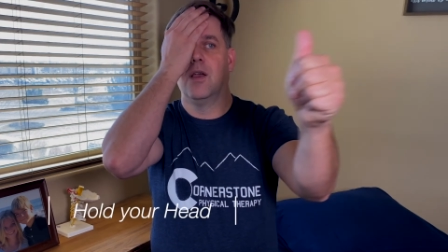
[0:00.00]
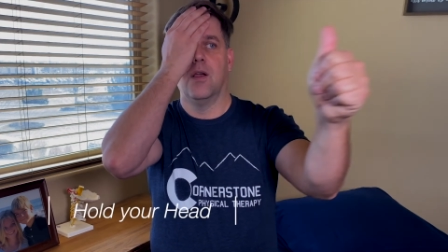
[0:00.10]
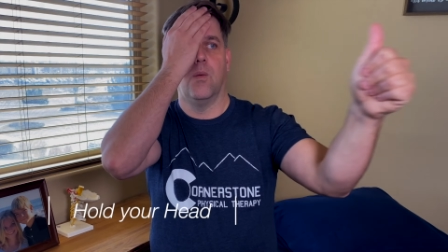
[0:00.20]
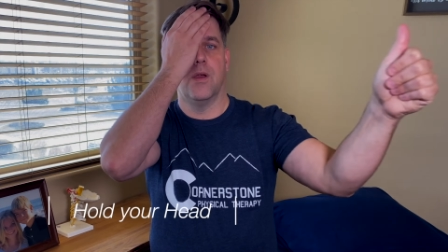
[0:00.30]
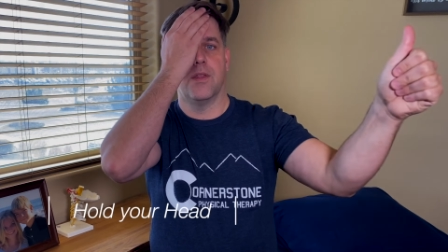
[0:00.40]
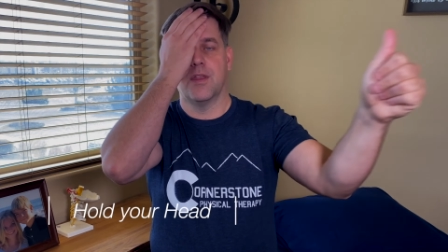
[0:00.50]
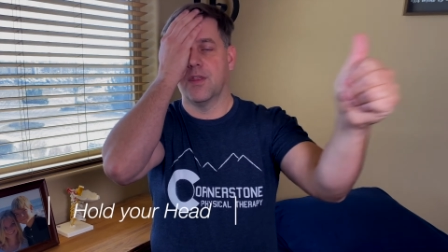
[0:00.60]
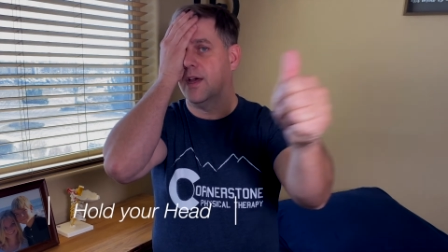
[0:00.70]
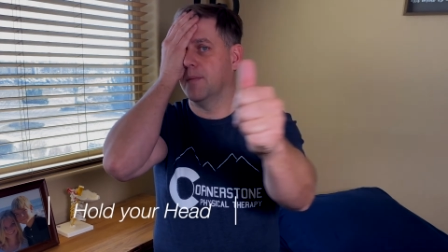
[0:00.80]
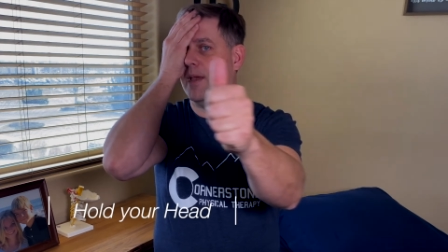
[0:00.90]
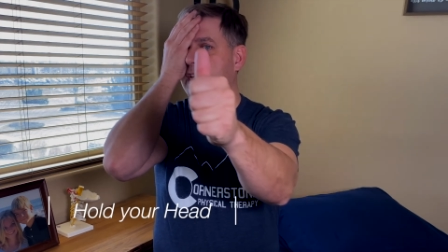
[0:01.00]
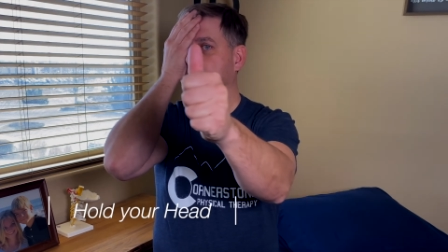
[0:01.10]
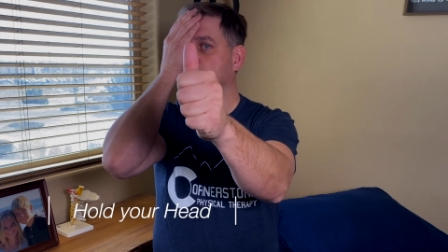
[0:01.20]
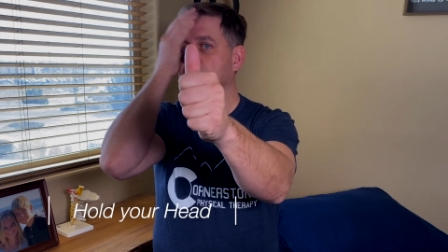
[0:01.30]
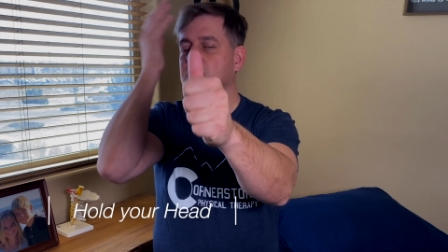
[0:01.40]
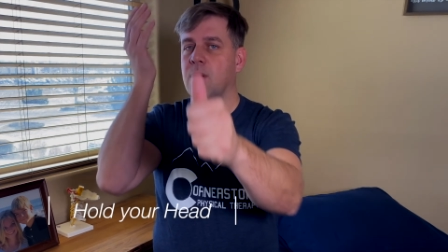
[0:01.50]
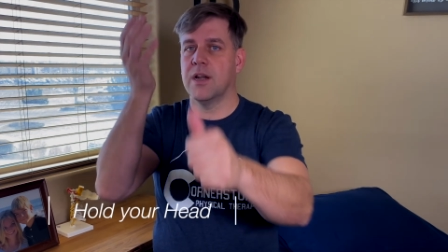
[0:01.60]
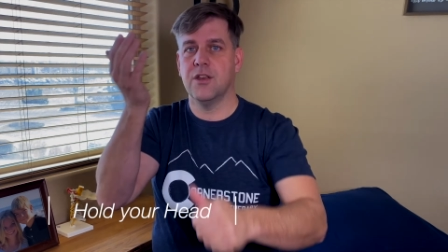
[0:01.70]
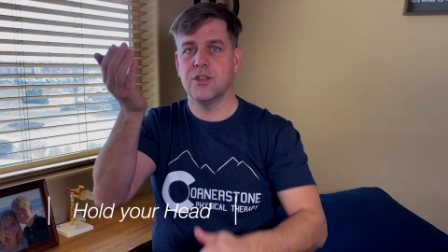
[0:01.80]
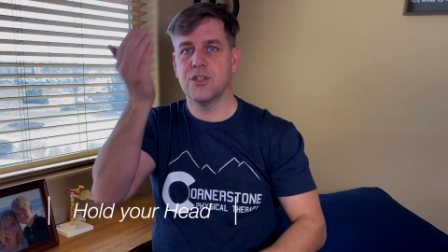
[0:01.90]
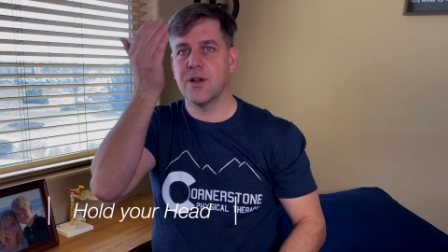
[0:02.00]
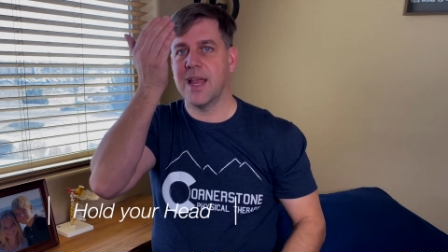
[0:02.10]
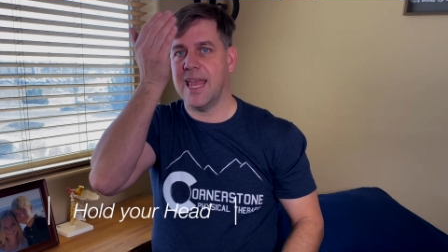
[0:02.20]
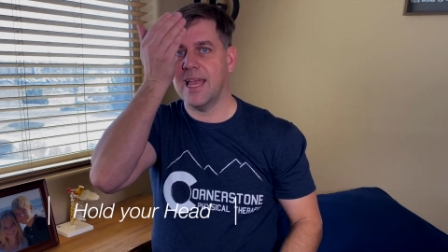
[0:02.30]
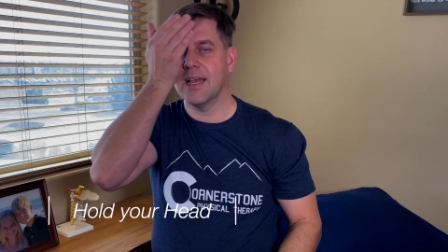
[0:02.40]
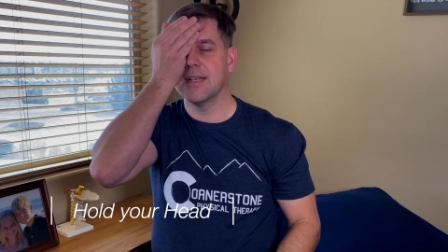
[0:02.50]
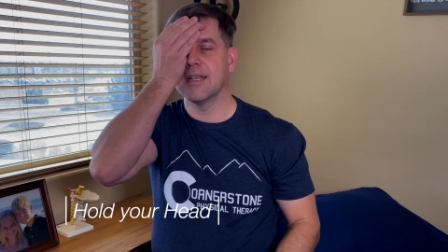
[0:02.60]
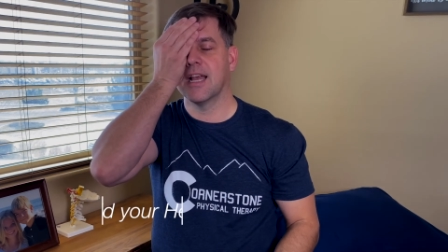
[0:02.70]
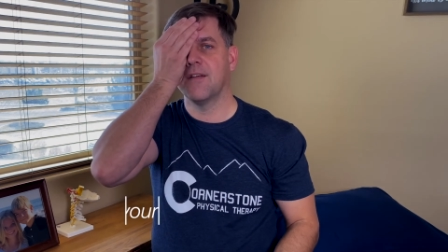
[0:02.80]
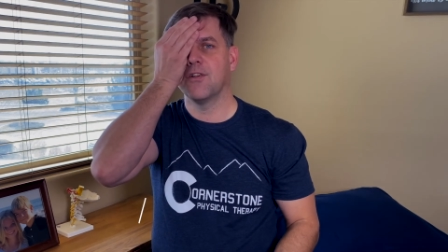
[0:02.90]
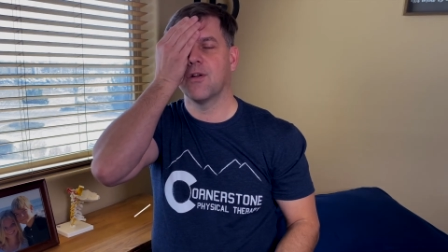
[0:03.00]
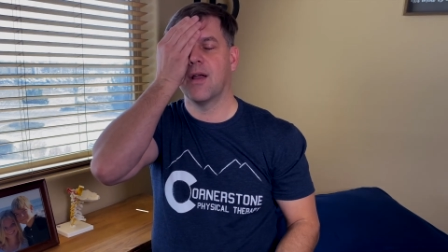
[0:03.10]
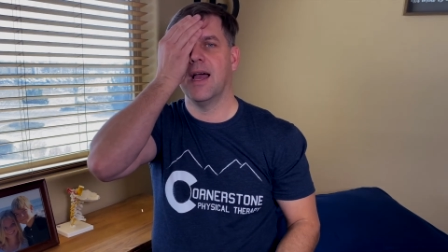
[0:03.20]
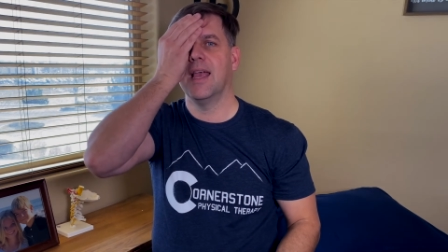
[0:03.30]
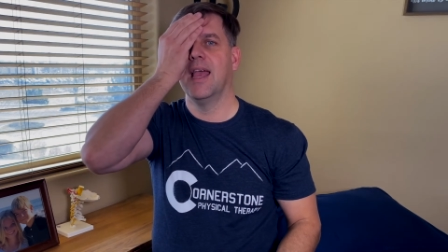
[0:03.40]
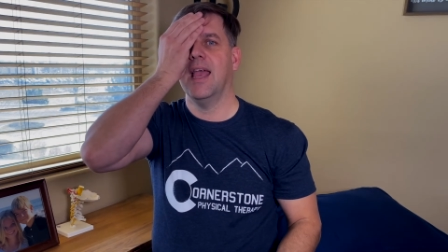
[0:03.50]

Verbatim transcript: with the thumb, and you really want to use your hand to cover your eye